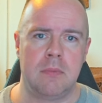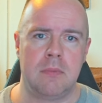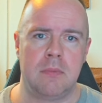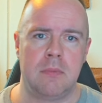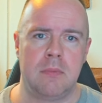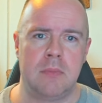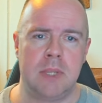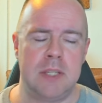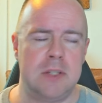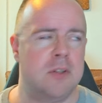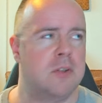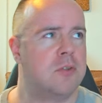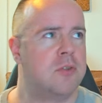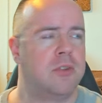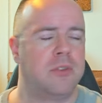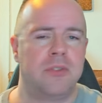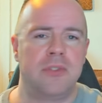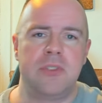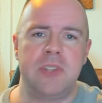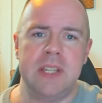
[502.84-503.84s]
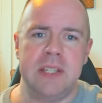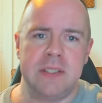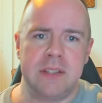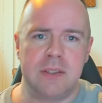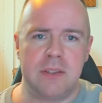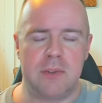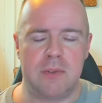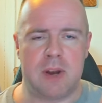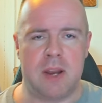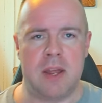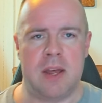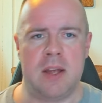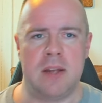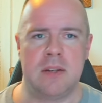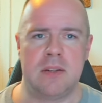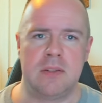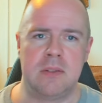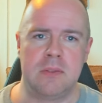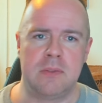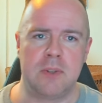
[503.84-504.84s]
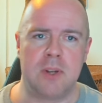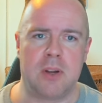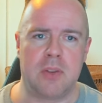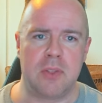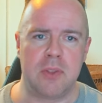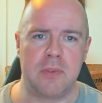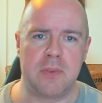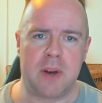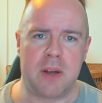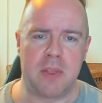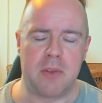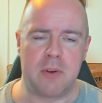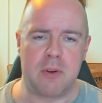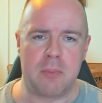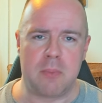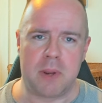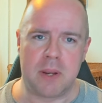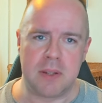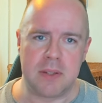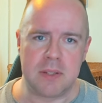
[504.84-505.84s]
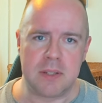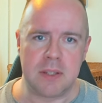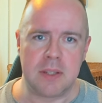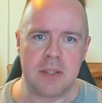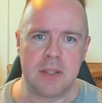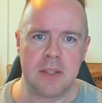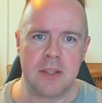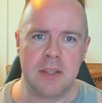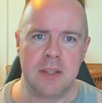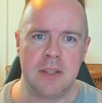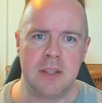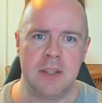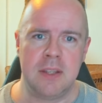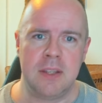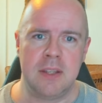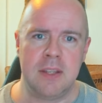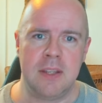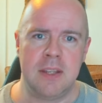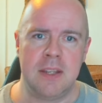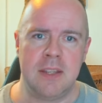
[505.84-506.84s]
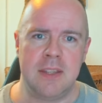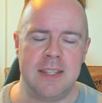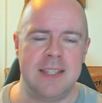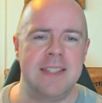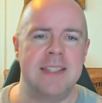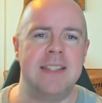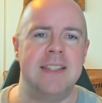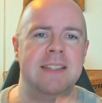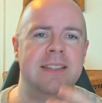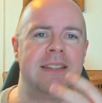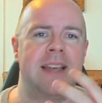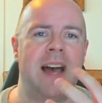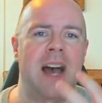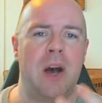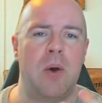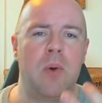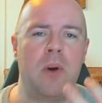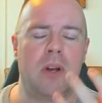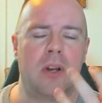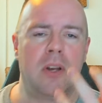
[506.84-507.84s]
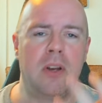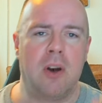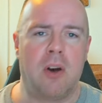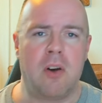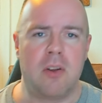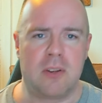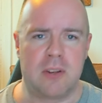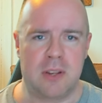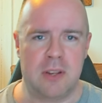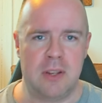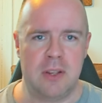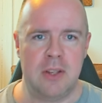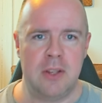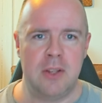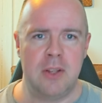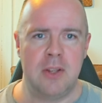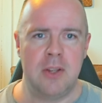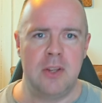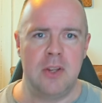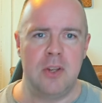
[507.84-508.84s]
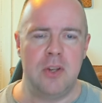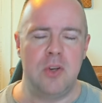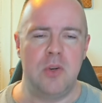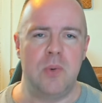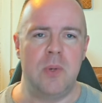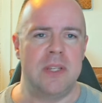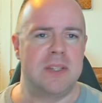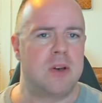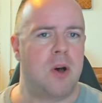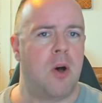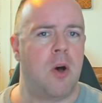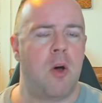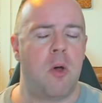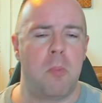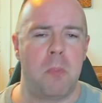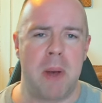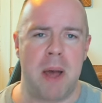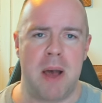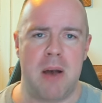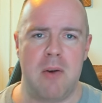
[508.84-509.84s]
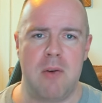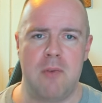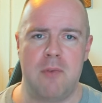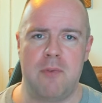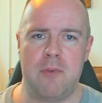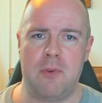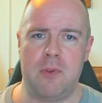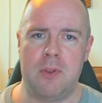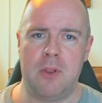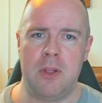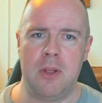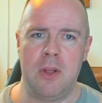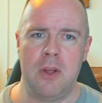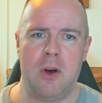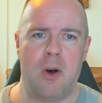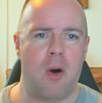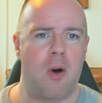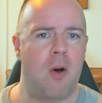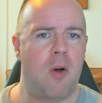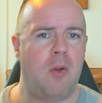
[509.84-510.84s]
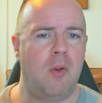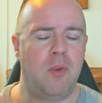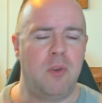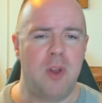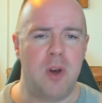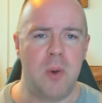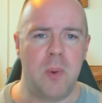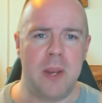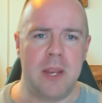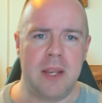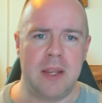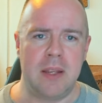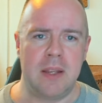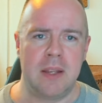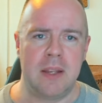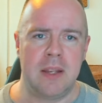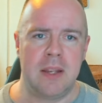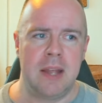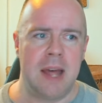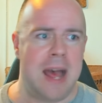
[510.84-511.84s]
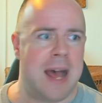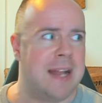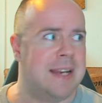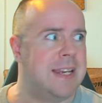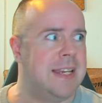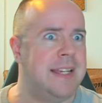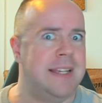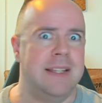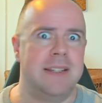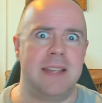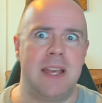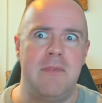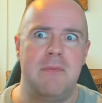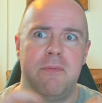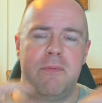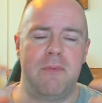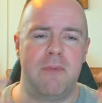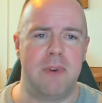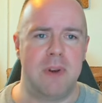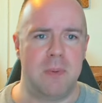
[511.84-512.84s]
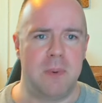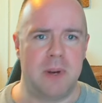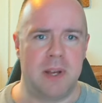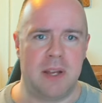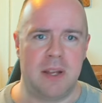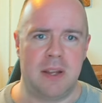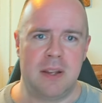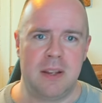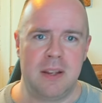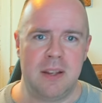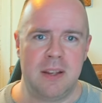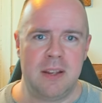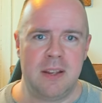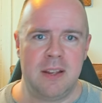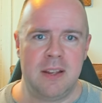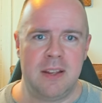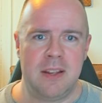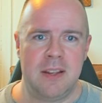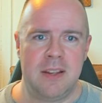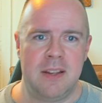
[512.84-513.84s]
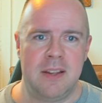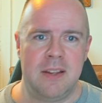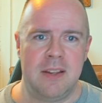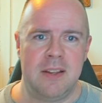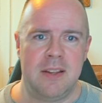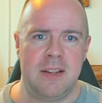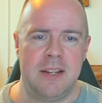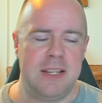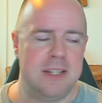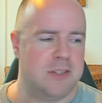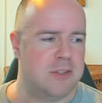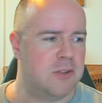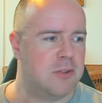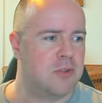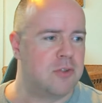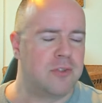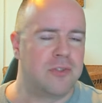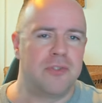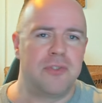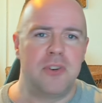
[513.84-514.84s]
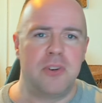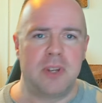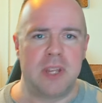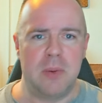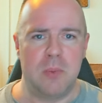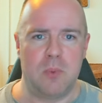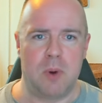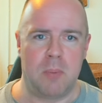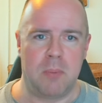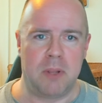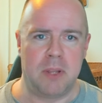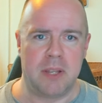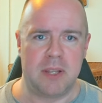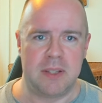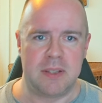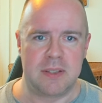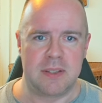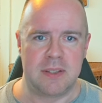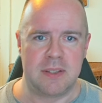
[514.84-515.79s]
He's not just seated at the right hand of God the Father Almighty. This is our God, who is all-powerful, all-knowing, and he is everywhere. He's not just stuck in one place.